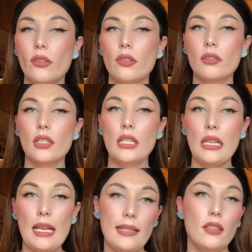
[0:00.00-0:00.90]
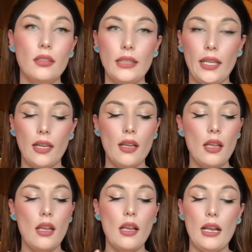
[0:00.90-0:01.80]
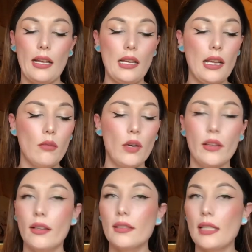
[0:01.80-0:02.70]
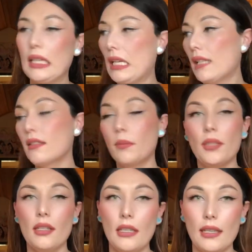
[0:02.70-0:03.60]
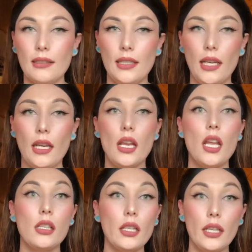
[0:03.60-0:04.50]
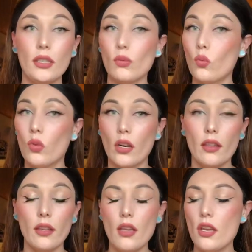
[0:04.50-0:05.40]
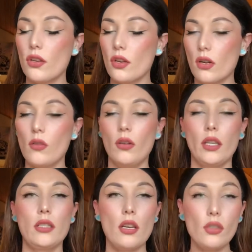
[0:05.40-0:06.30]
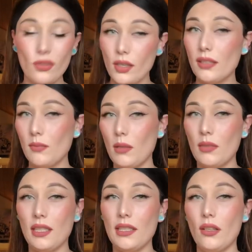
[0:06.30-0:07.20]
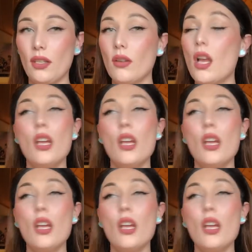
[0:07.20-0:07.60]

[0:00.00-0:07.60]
It's gonna last all day. I wear this, it lasts up to the next day. It's worth your coin. Trust me when I tell you.